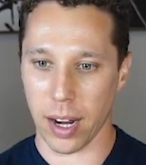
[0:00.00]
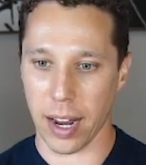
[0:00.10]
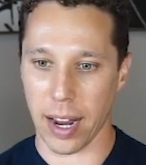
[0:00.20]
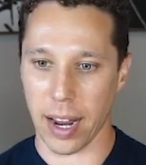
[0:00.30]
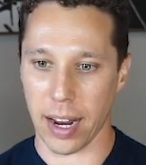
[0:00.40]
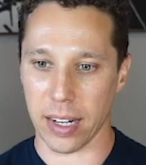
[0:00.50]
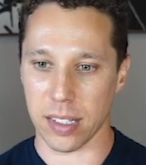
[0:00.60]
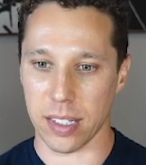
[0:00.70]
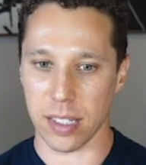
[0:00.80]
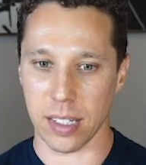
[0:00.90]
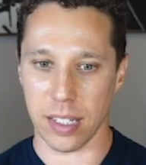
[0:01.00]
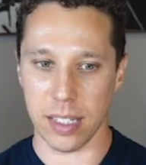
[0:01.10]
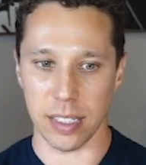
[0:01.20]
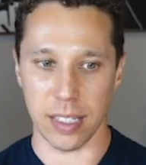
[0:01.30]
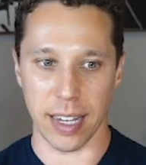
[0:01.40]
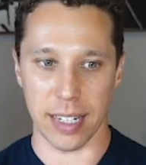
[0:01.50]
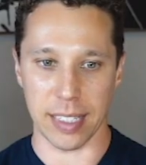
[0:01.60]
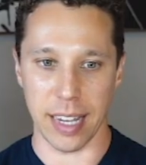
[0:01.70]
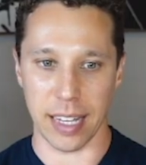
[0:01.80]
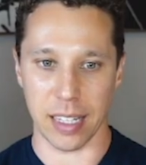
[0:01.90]
and easily kind
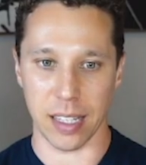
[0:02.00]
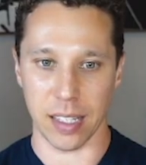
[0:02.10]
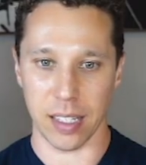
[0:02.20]
of take